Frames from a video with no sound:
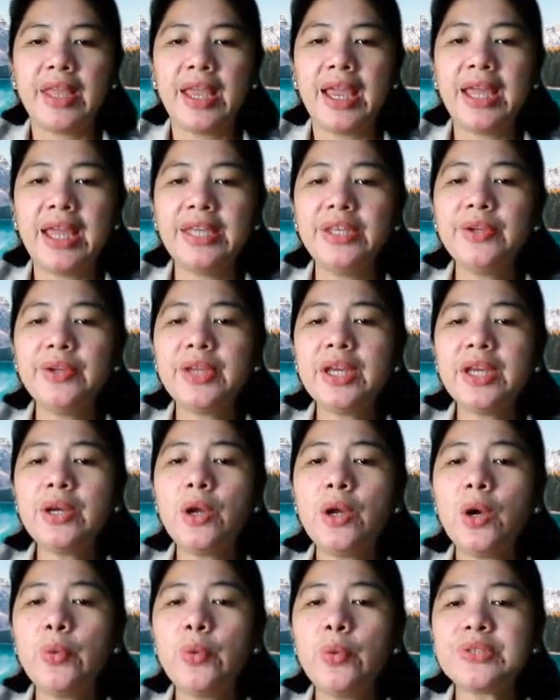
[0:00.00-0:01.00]
And you can
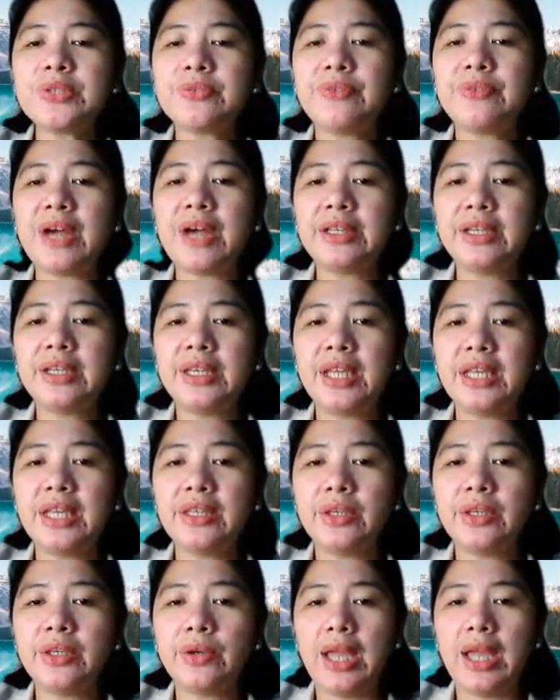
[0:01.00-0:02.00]
always validate
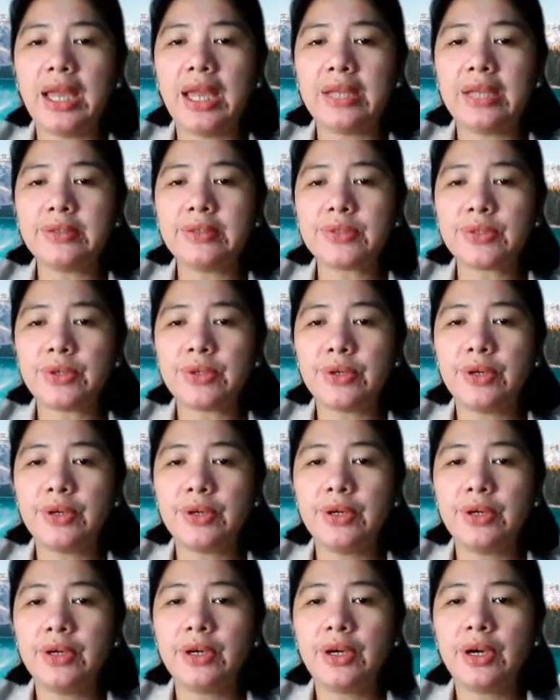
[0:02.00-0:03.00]
your answer